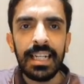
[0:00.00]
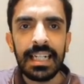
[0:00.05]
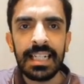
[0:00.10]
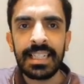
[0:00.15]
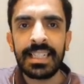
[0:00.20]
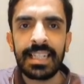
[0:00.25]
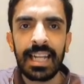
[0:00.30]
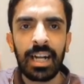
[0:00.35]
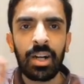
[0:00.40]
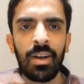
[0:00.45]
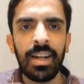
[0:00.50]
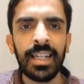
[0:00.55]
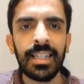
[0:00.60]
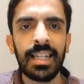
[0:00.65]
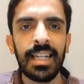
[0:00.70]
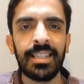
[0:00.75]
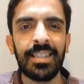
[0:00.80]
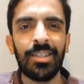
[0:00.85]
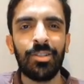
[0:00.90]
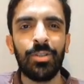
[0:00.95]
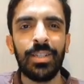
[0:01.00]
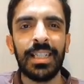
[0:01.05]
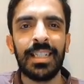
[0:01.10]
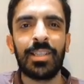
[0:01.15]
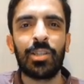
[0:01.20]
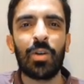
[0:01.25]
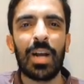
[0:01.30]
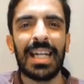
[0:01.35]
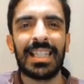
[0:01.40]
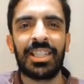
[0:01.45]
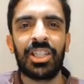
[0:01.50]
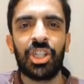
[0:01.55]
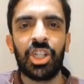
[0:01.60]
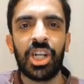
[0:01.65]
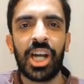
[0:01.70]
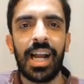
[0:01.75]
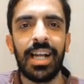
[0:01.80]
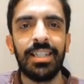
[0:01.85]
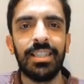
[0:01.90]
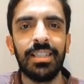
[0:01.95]
is the correct answer to this
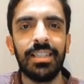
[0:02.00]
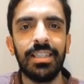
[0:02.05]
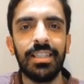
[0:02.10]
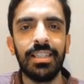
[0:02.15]
question.